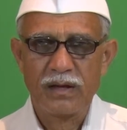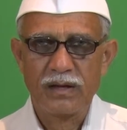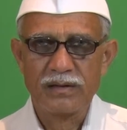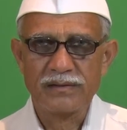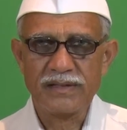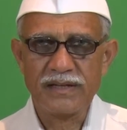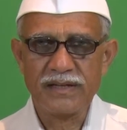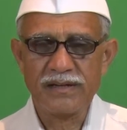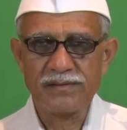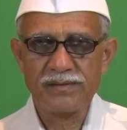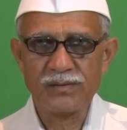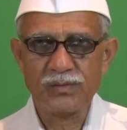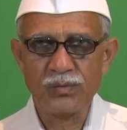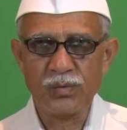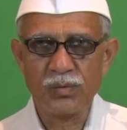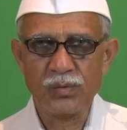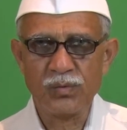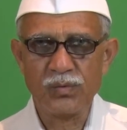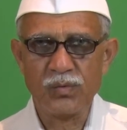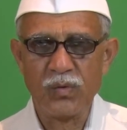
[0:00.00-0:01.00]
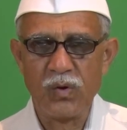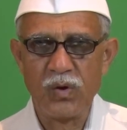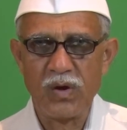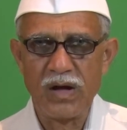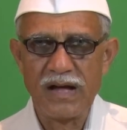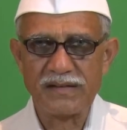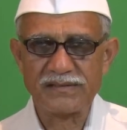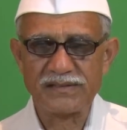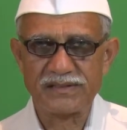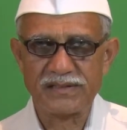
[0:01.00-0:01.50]
There is no law
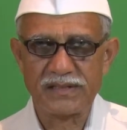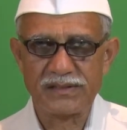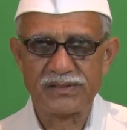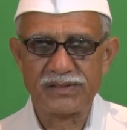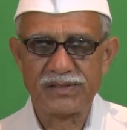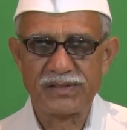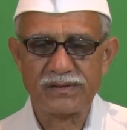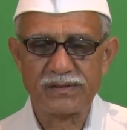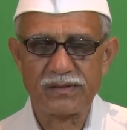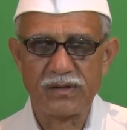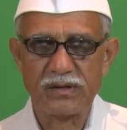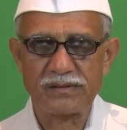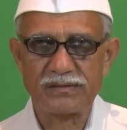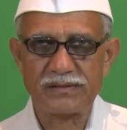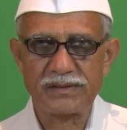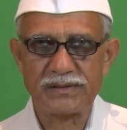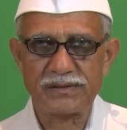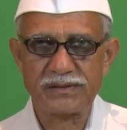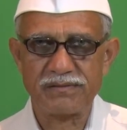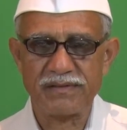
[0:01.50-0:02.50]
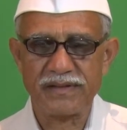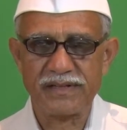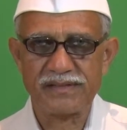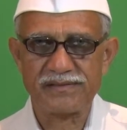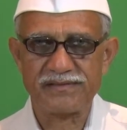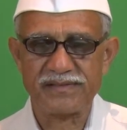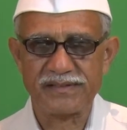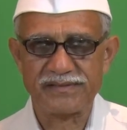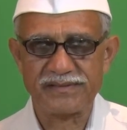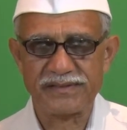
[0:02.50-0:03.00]
as such on this very
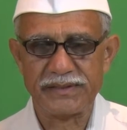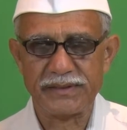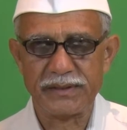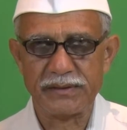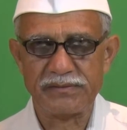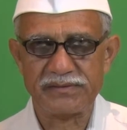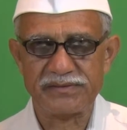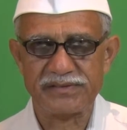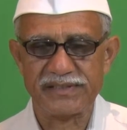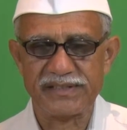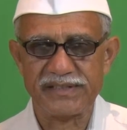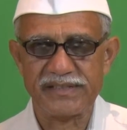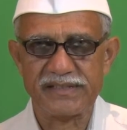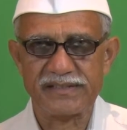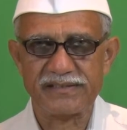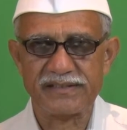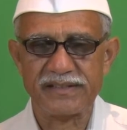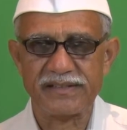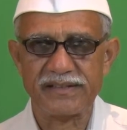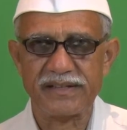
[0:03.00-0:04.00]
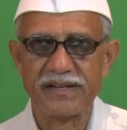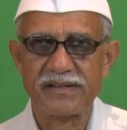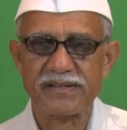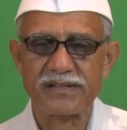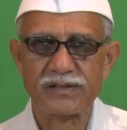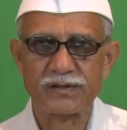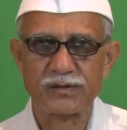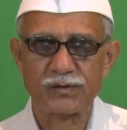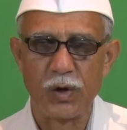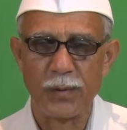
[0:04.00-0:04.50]
sensitive, serious and
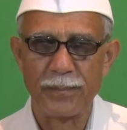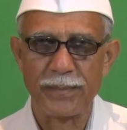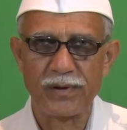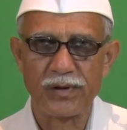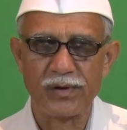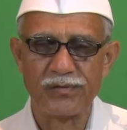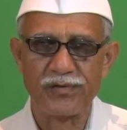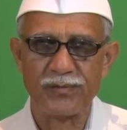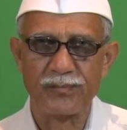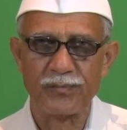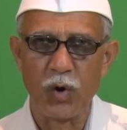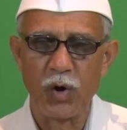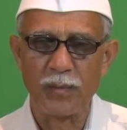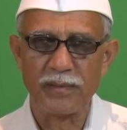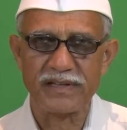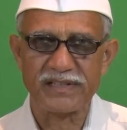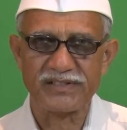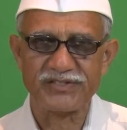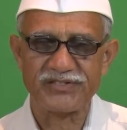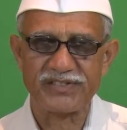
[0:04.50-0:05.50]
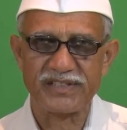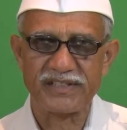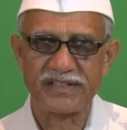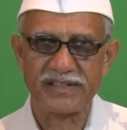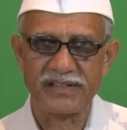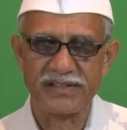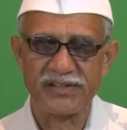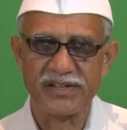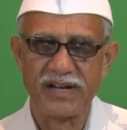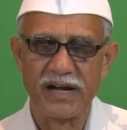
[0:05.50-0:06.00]
dangerous topic of mob lynching in
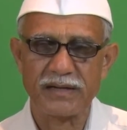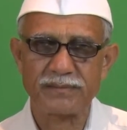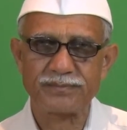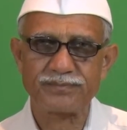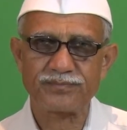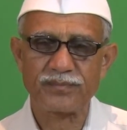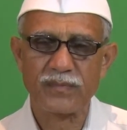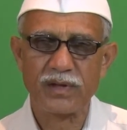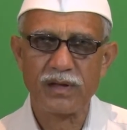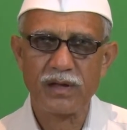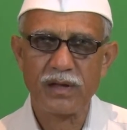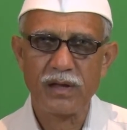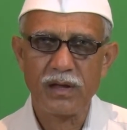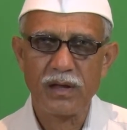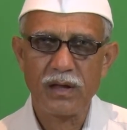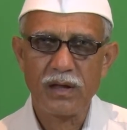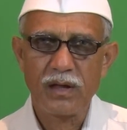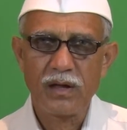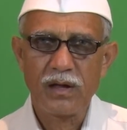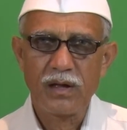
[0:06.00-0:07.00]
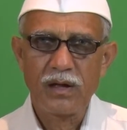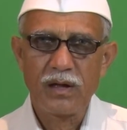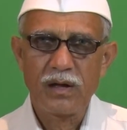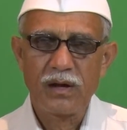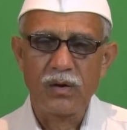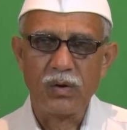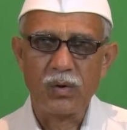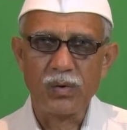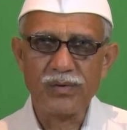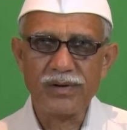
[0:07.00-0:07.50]
India.
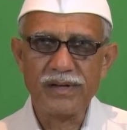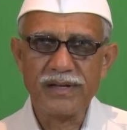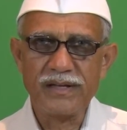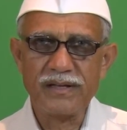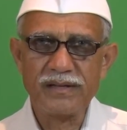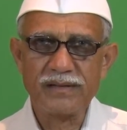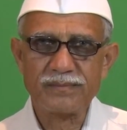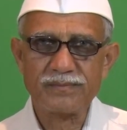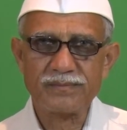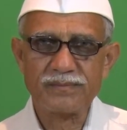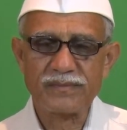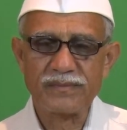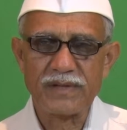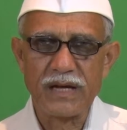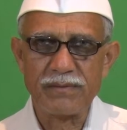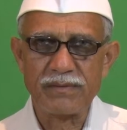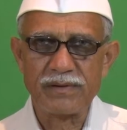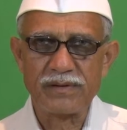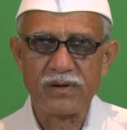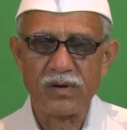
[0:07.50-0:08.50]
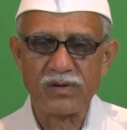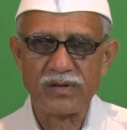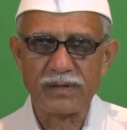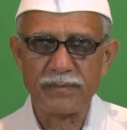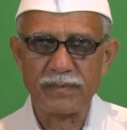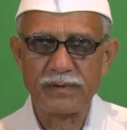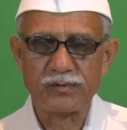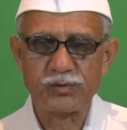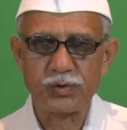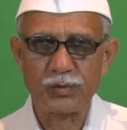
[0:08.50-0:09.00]
Only our
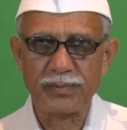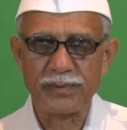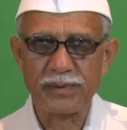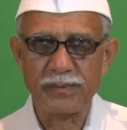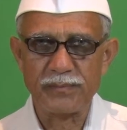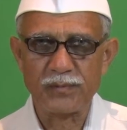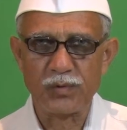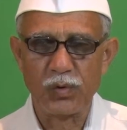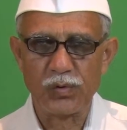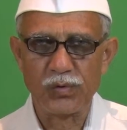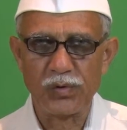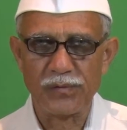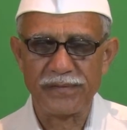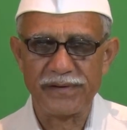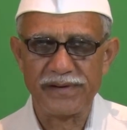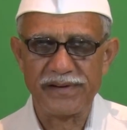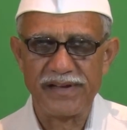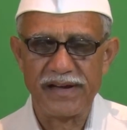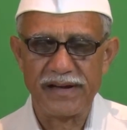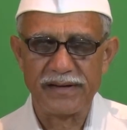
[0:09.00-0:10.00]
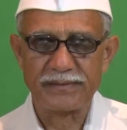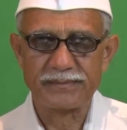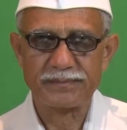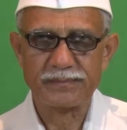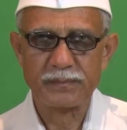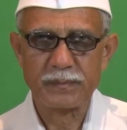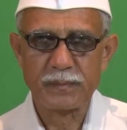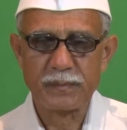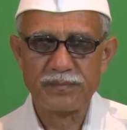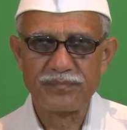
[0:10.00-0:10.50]
Honorable Supreme Court of India
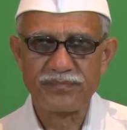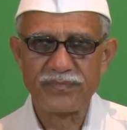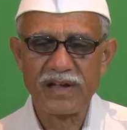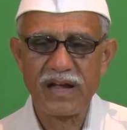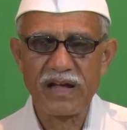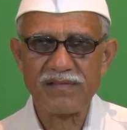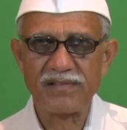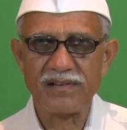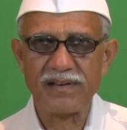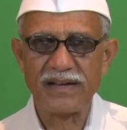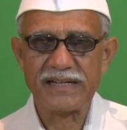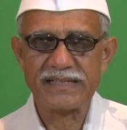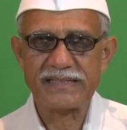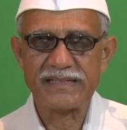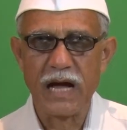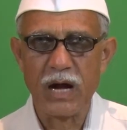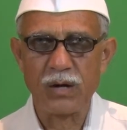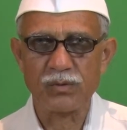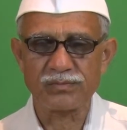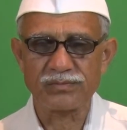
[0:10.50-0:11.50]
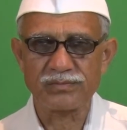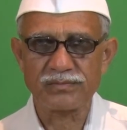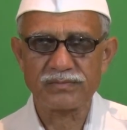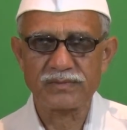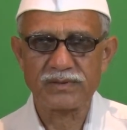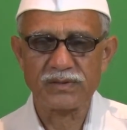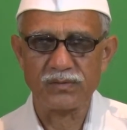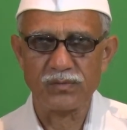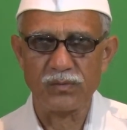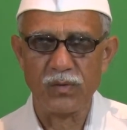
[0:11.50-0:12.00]
has laid down
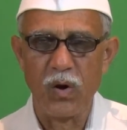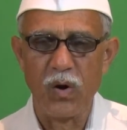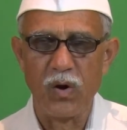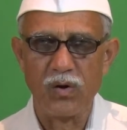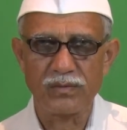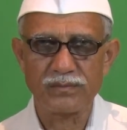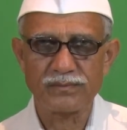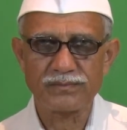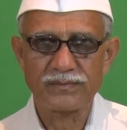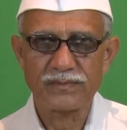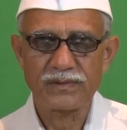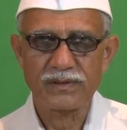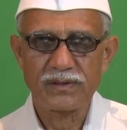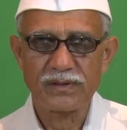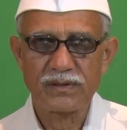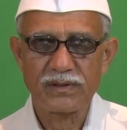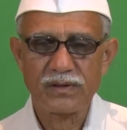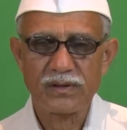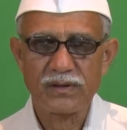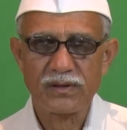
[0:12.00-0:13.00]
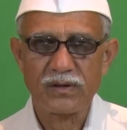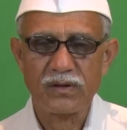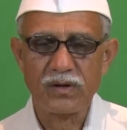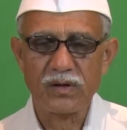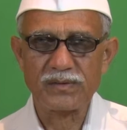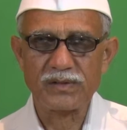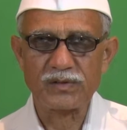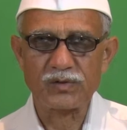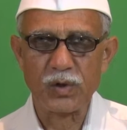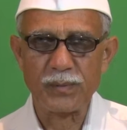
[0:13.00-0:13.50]
law
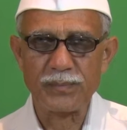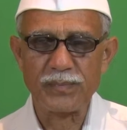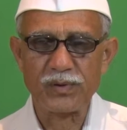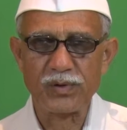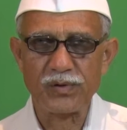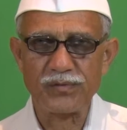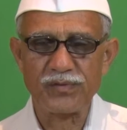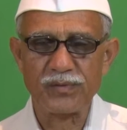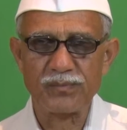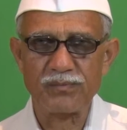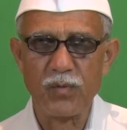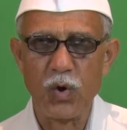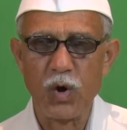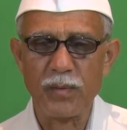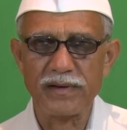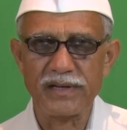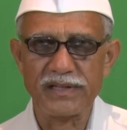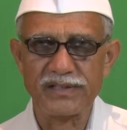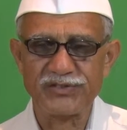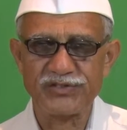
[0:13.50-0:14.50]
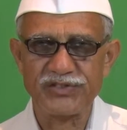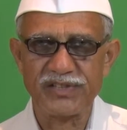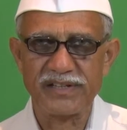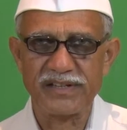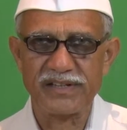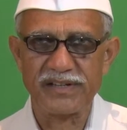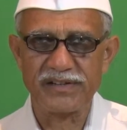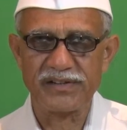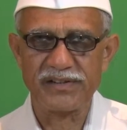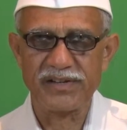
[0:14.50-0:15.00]
on the topic of mob lynching
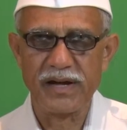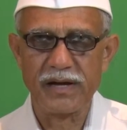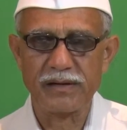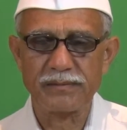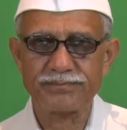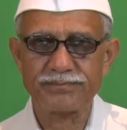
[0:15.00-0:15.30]
in India.